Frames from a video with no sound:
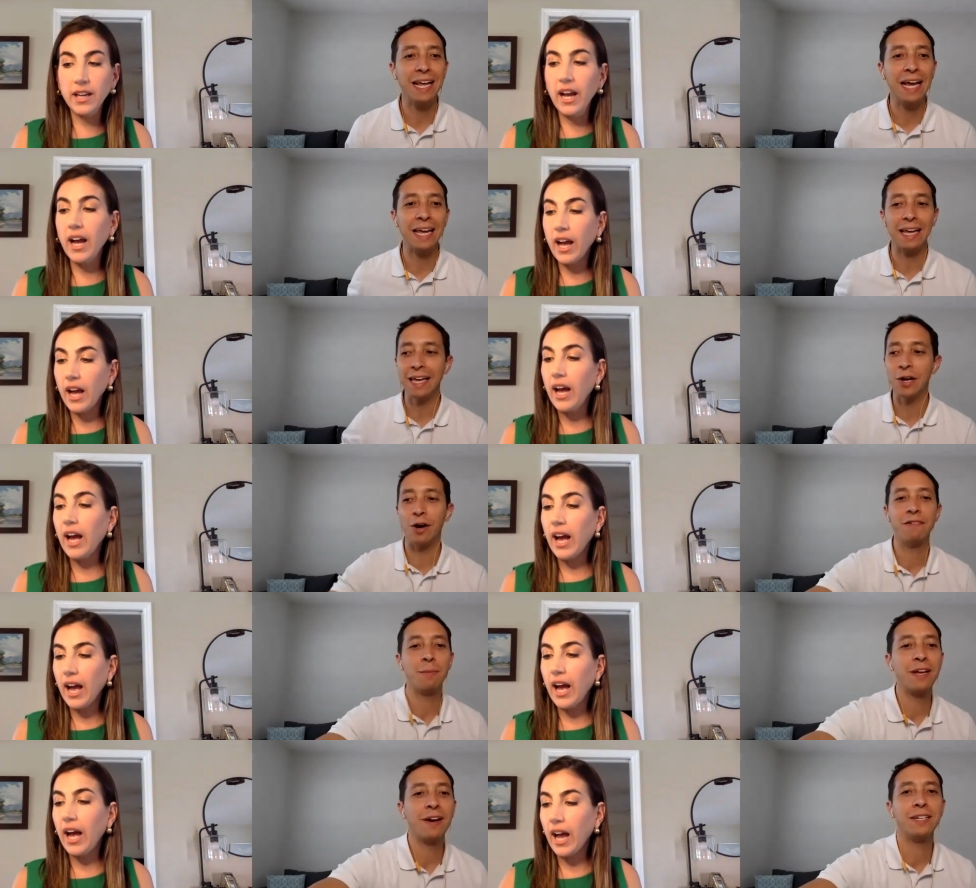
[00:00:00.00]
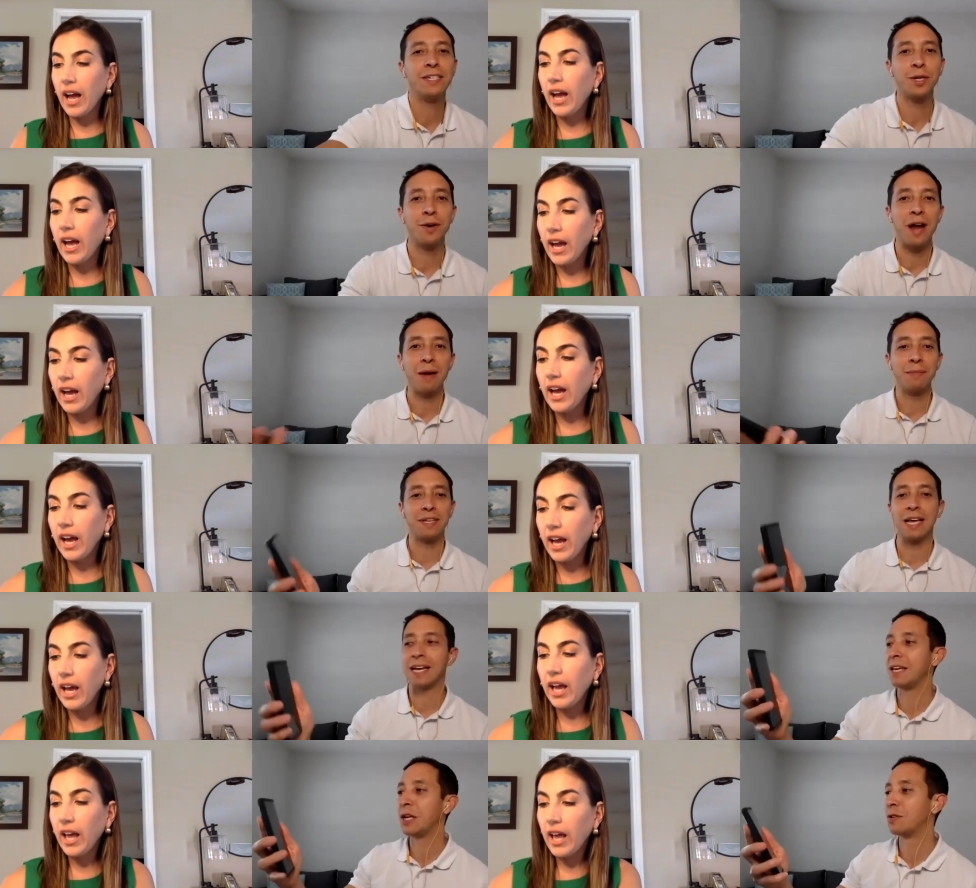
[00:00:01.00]
Speaker 1: like you know everybody on instagram is
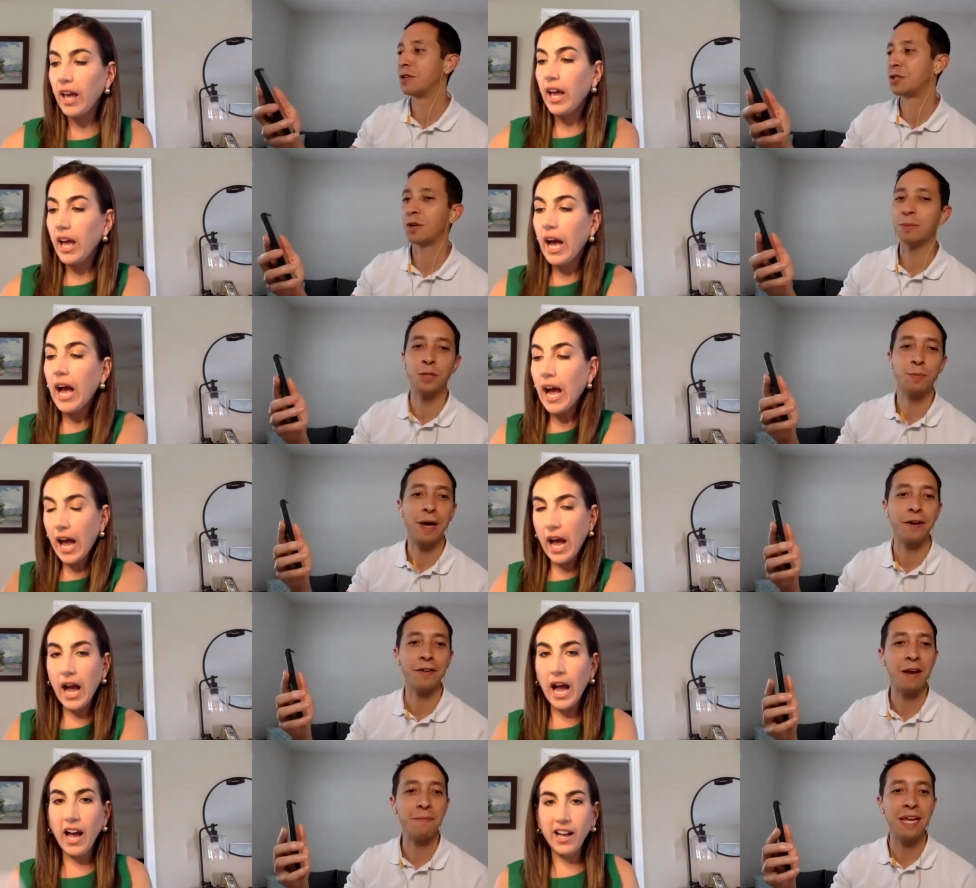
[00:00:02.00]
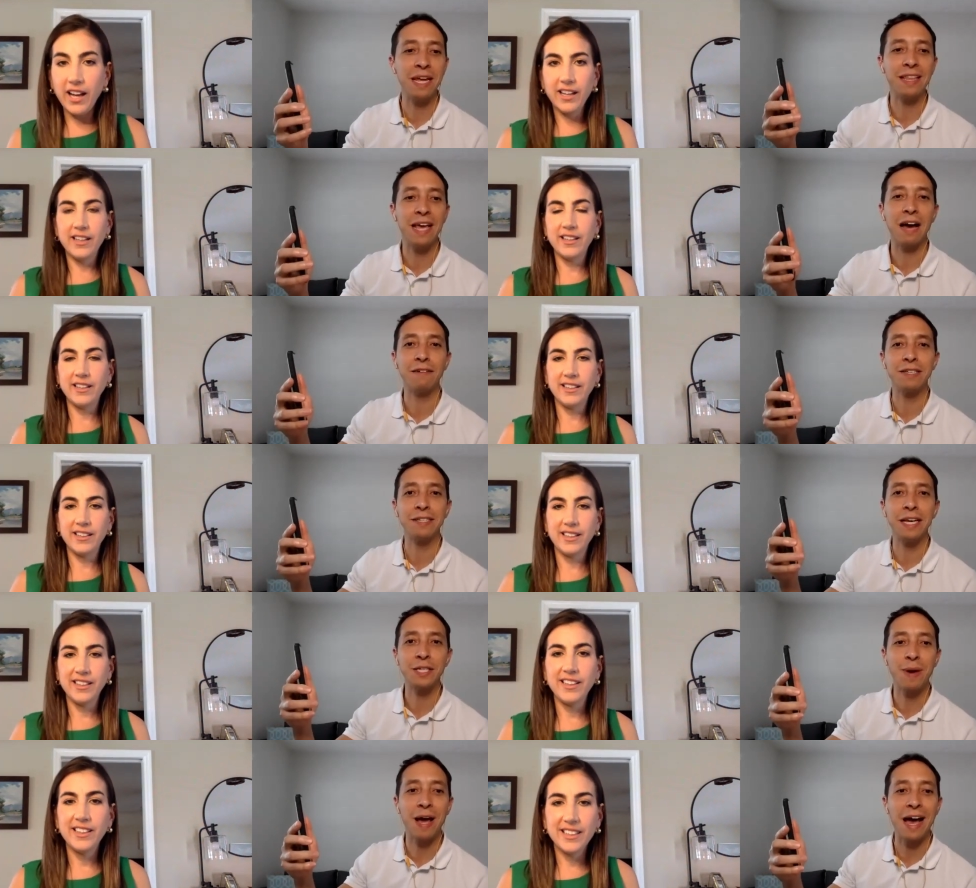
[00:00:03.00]
like you know they're so much better than me they have a
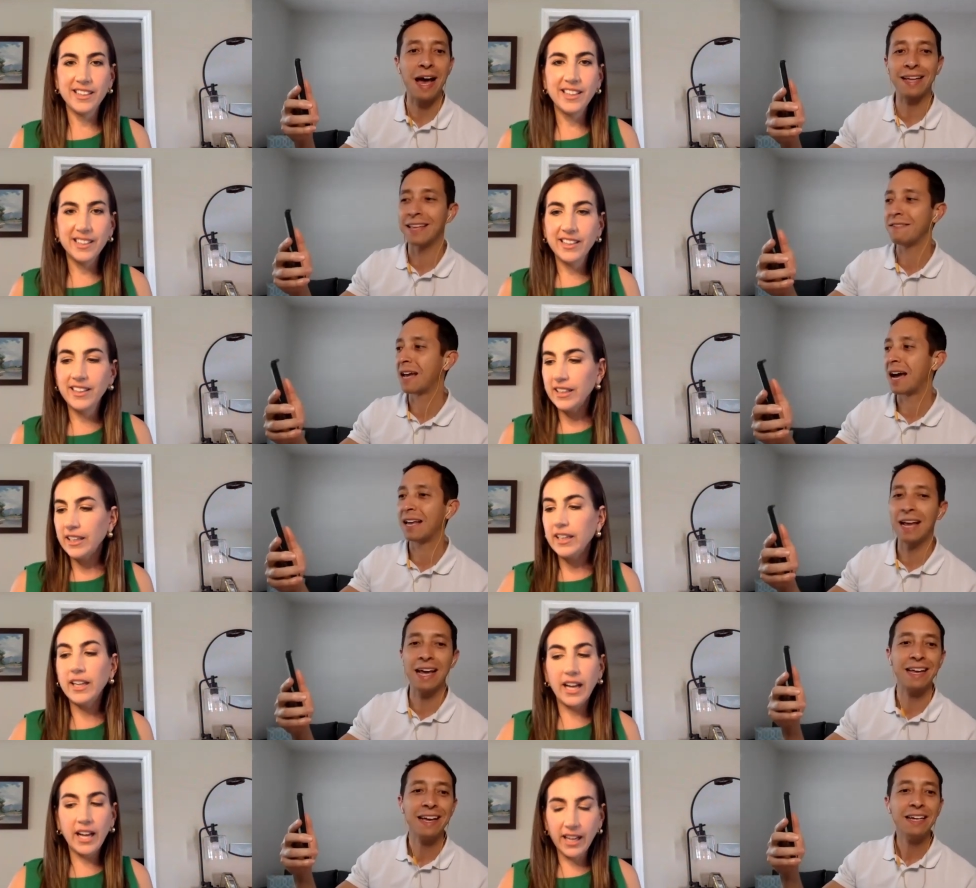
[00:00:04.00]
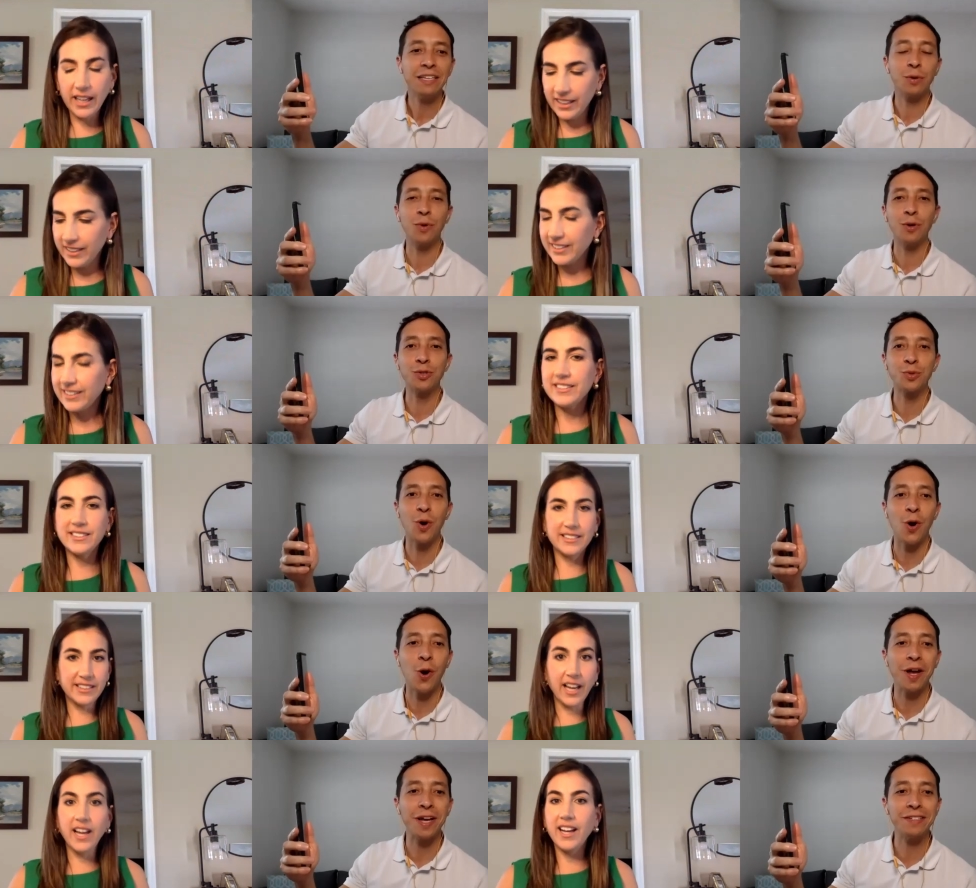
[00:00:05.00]
six-pack they've got like the Rolls
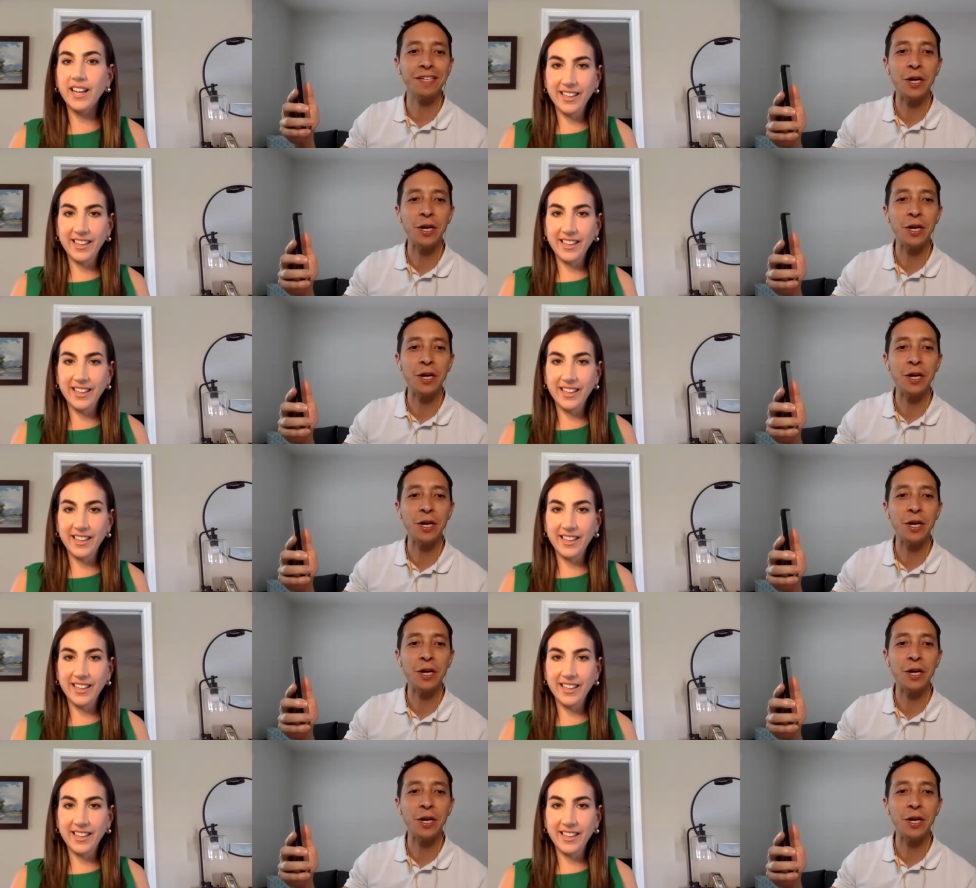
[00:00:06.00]
Royce.